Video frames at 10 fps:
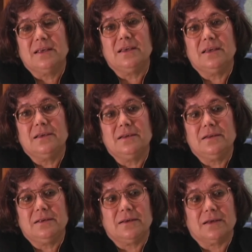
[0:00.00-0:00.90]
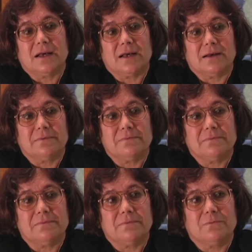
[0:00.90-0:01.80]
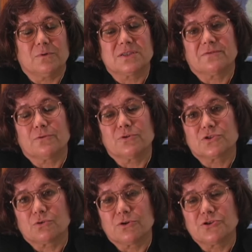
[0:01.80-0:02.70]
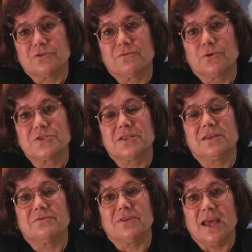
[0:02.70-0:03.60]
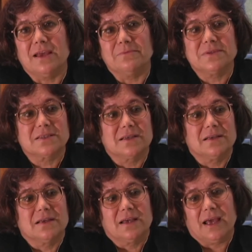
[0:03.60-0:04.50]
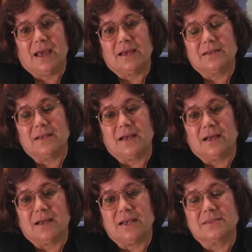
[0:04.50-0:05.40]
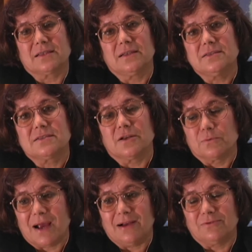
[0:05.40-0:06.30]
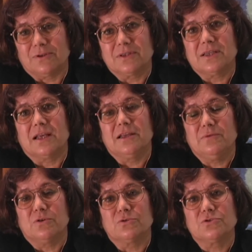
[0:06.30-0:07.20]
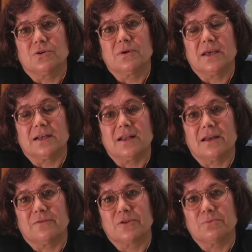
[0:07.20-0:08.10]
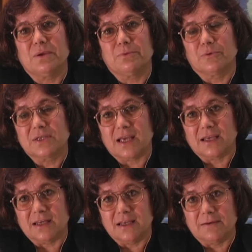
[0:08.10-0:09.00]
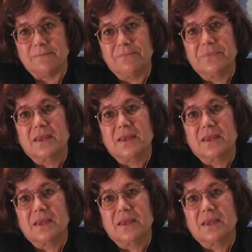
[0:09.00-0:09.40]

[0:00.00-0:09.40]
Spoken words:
he was, of course, tortured, forced to give names. And as the list unraveled, then Li Rongzong and a lot of other people were taken in.